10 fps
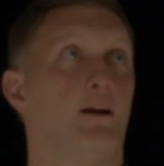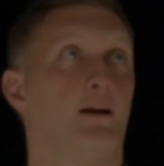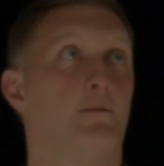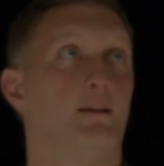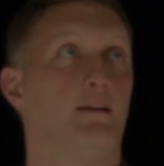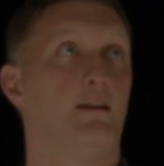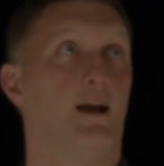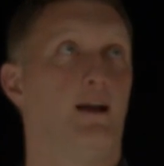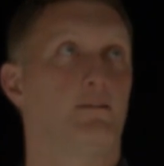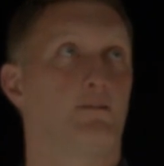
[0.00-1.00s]

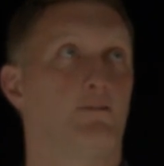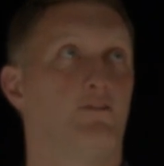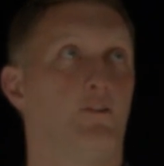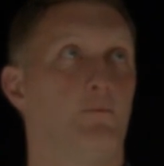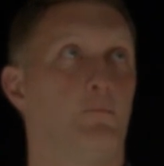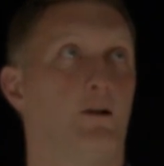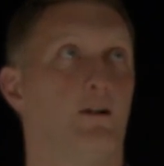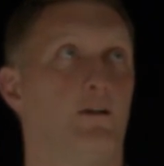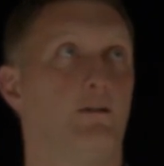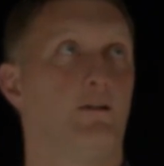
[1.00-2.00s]
has
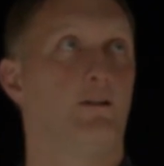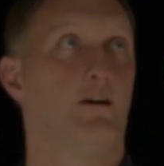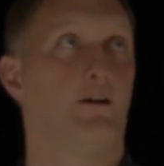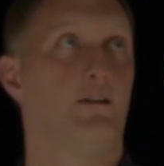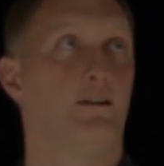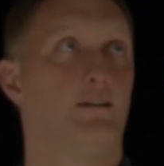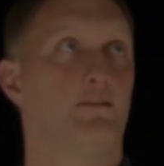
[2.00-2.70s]
firmware on it,